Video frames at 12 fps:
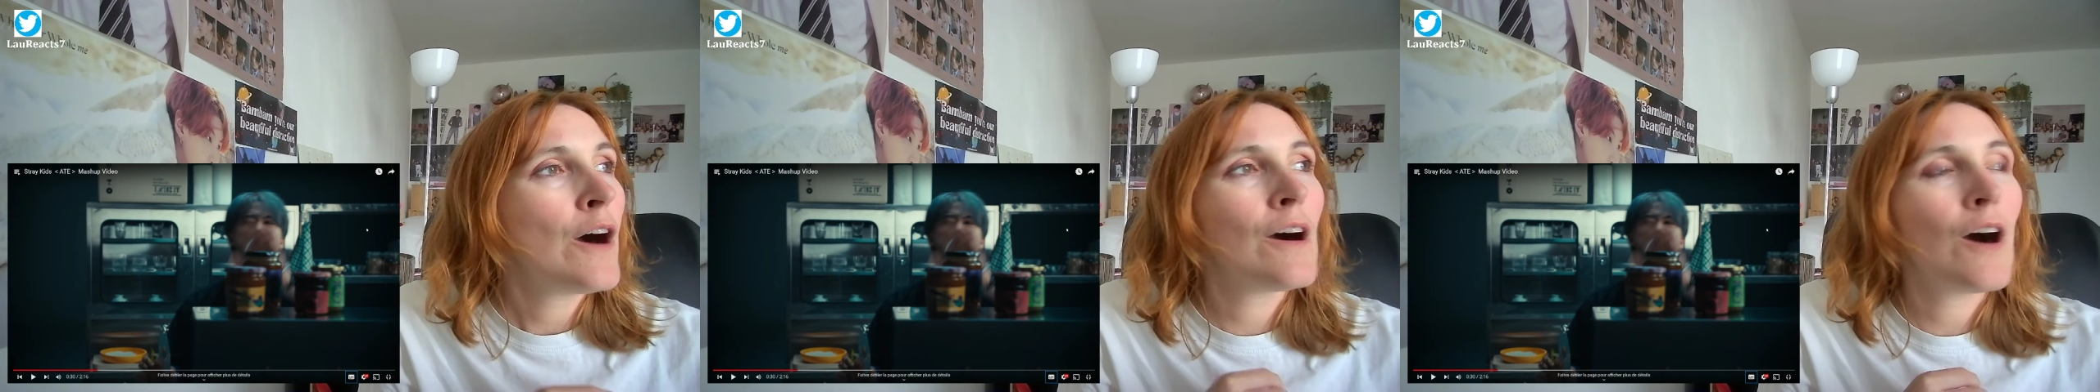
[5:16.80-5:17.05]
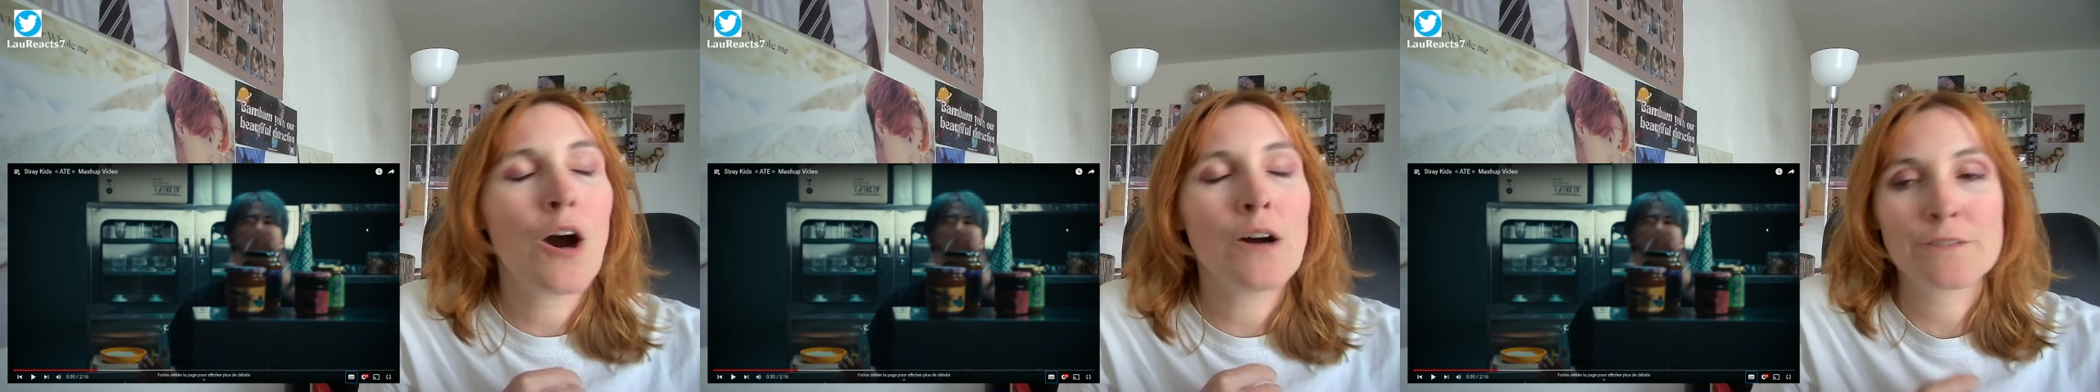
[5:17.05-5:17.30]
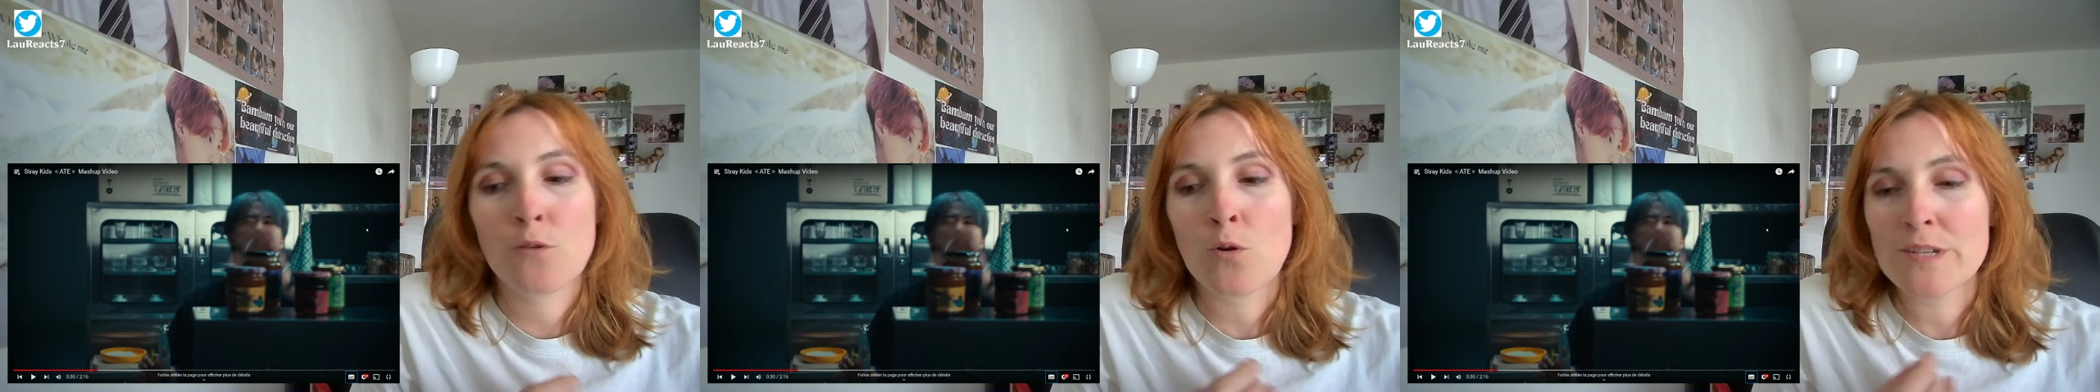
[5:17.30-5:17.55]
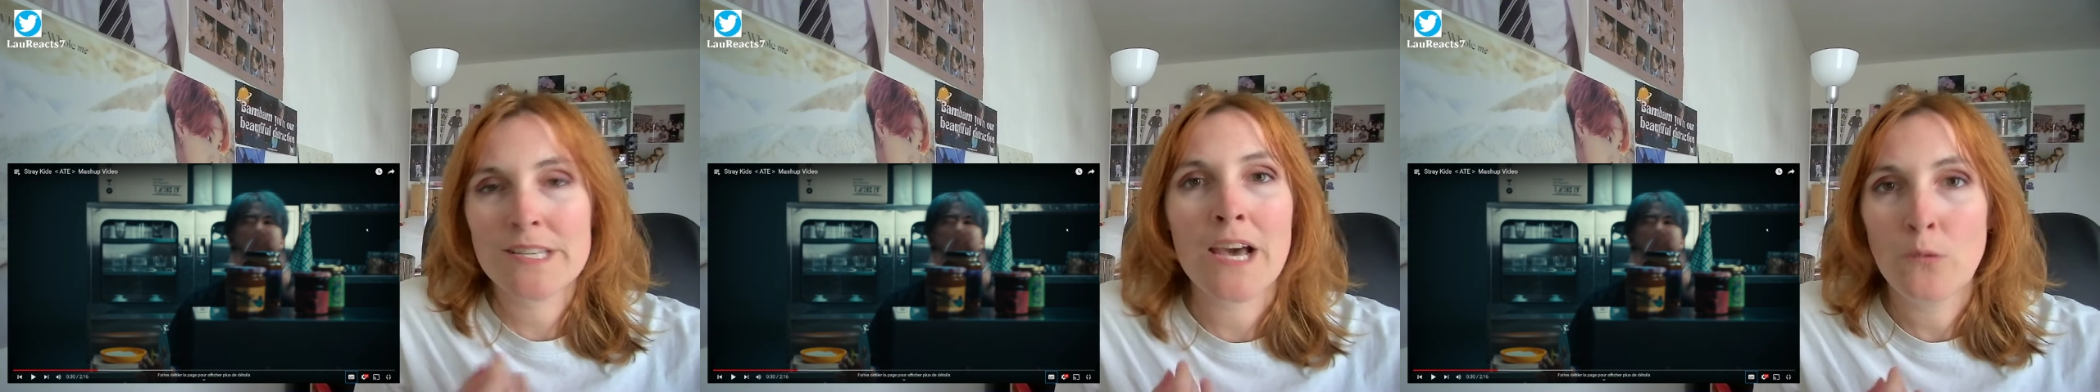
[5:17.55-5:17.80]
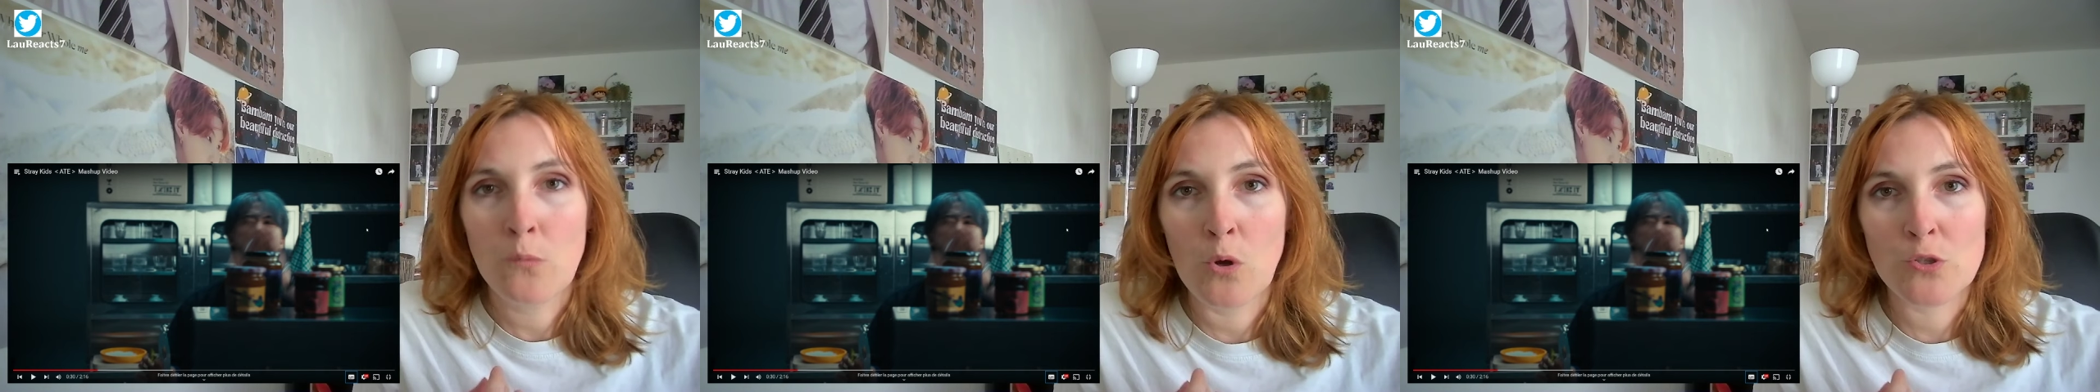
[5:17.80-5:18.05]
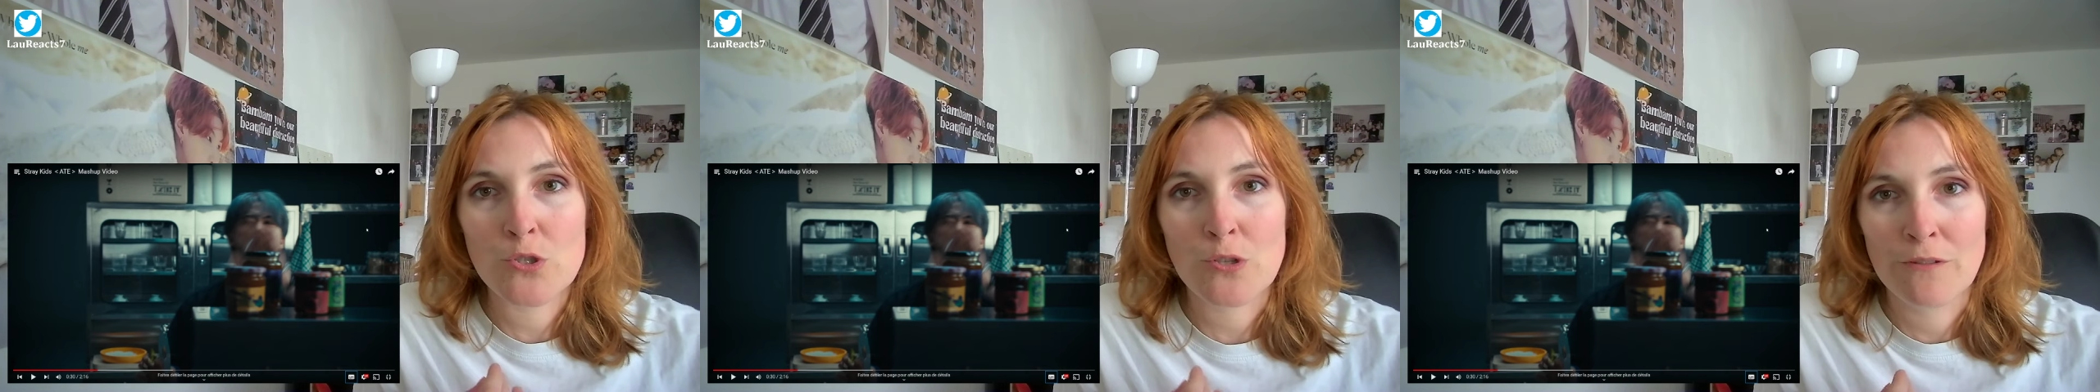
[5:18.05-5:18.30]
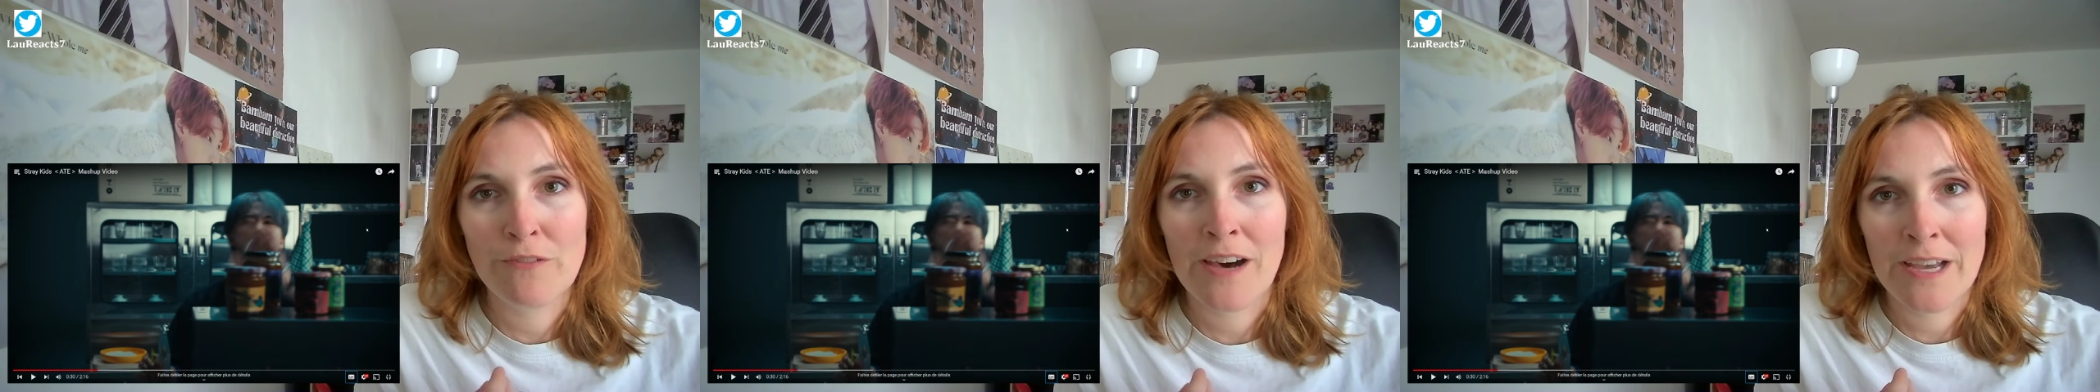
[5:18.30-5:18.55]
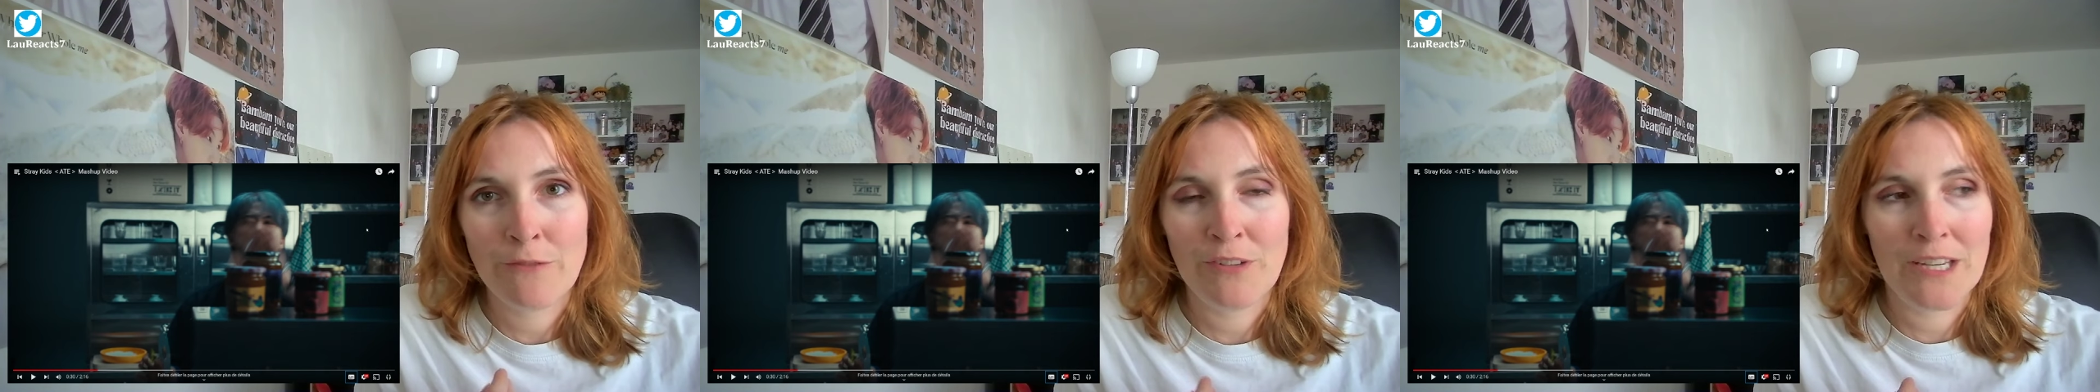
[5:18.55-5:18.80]
of course I won't
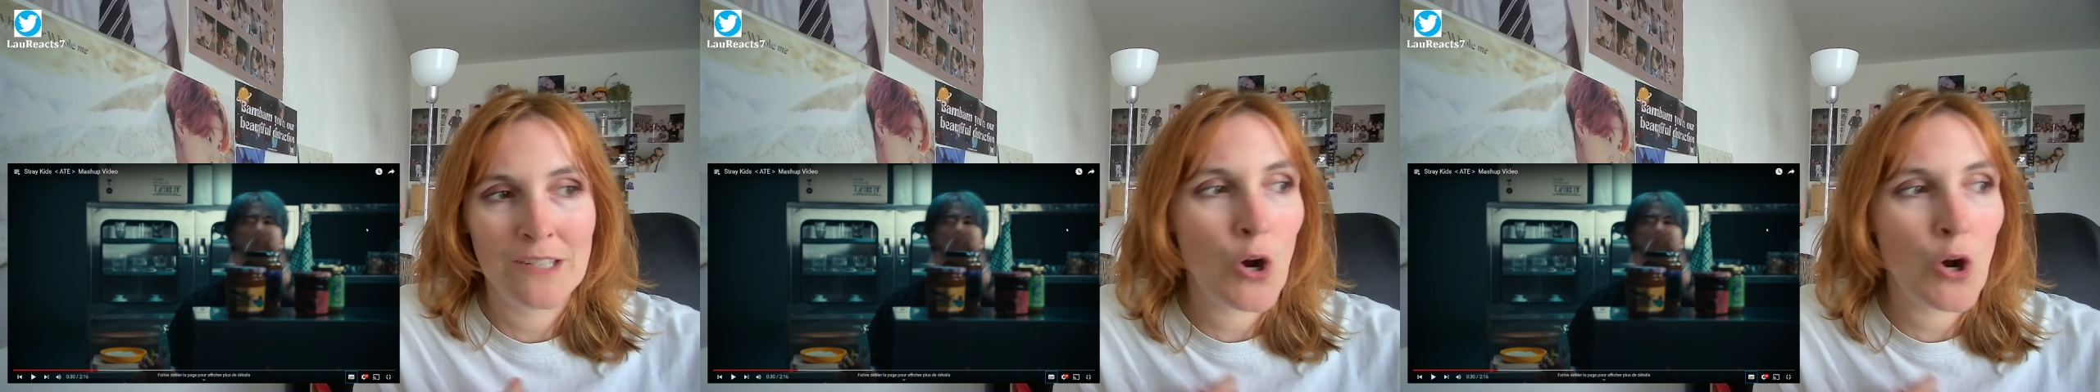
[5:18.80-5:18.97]
survive it.